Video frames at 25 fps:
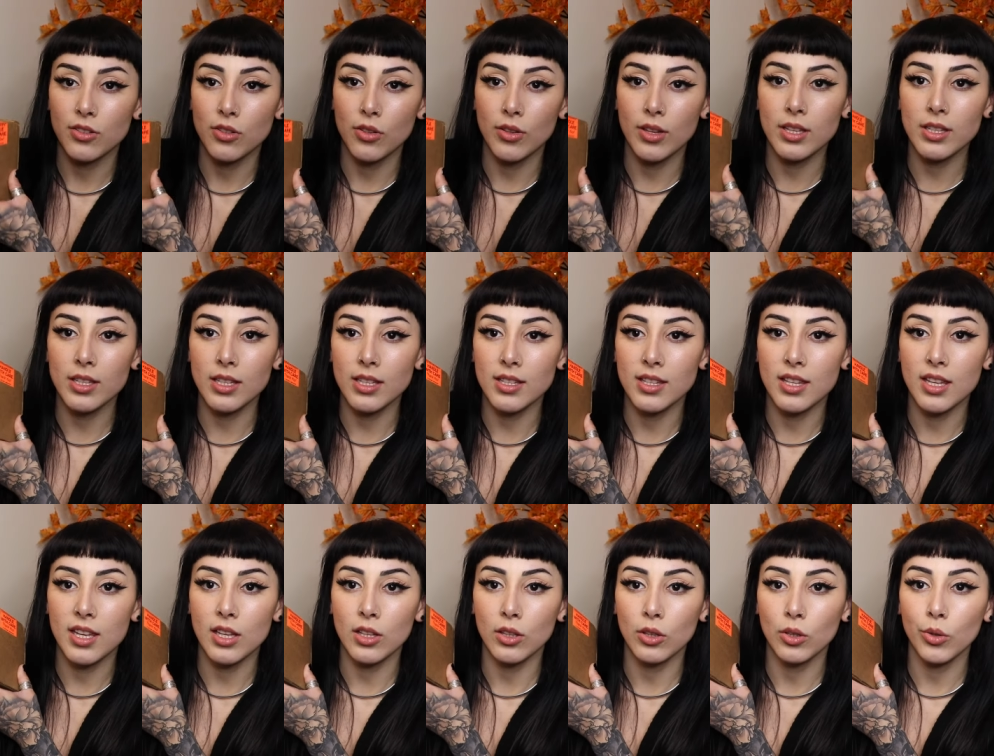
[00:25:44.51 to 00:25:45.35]
So this is
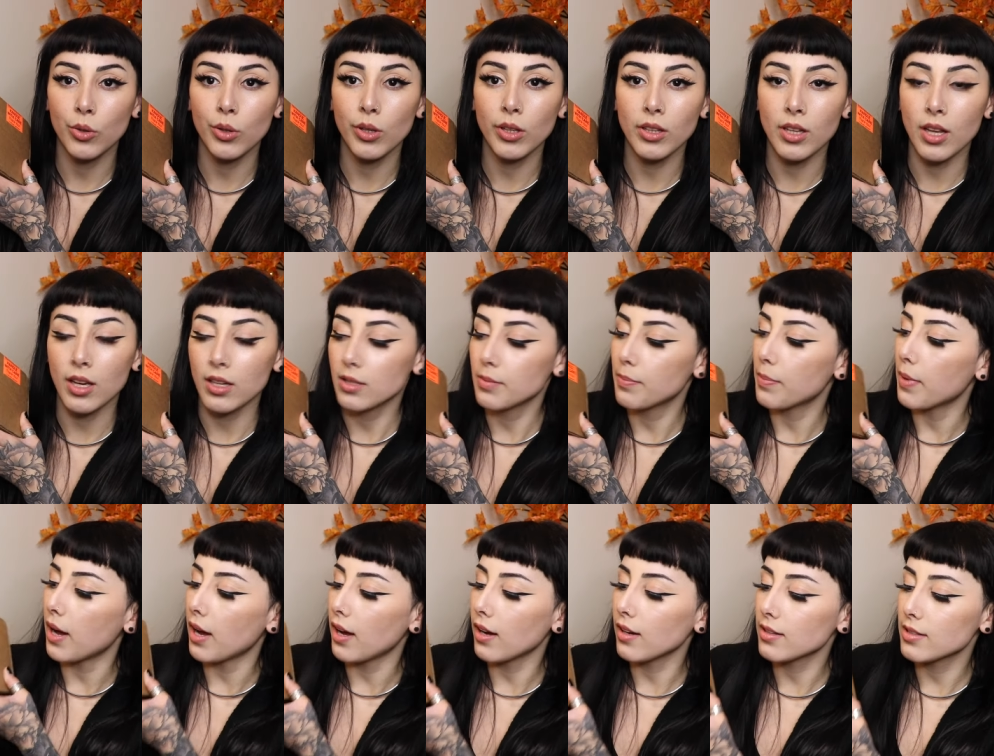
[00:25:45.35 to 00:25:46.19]
the Luna Lux
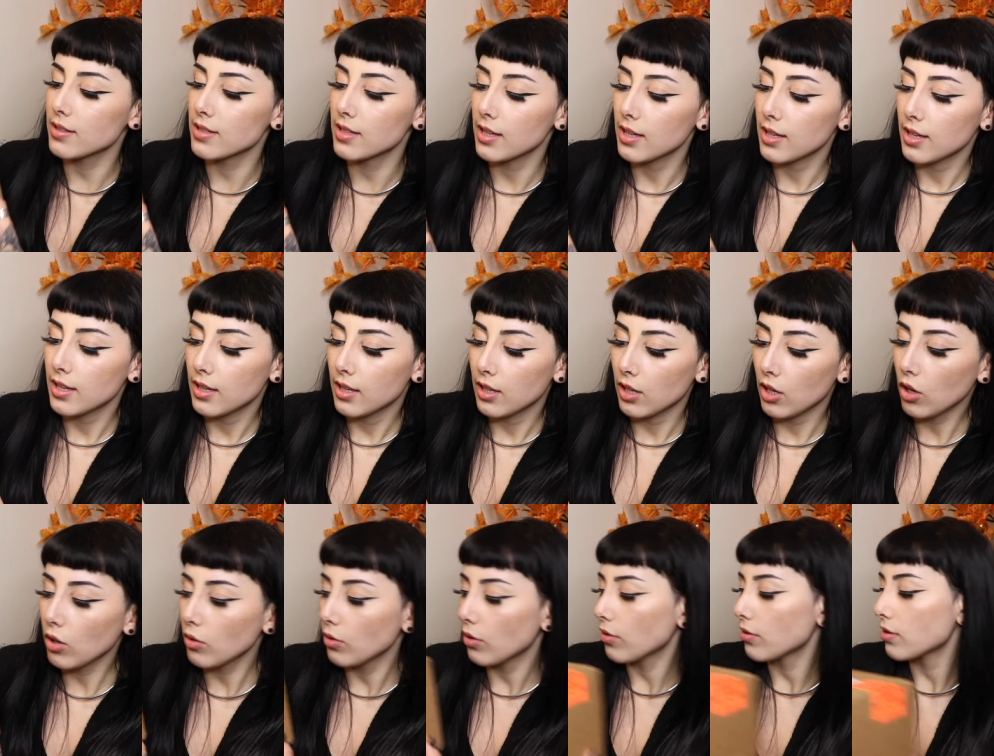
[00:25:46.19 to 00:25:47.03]
box.
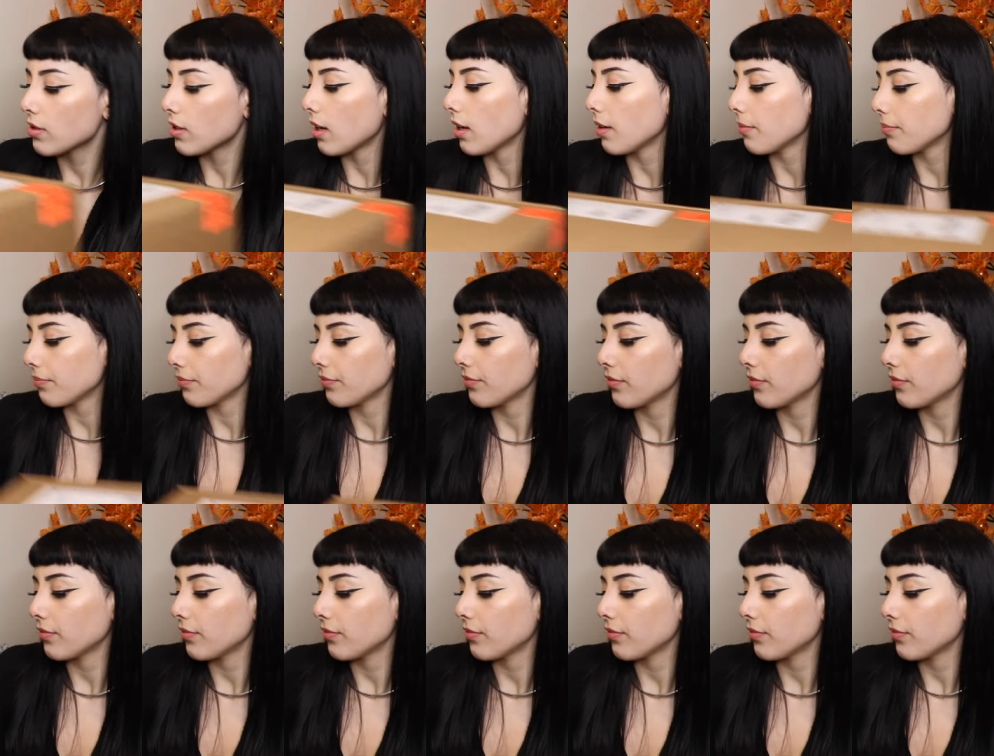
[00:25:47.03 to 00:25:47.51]
Oh, no, it's not.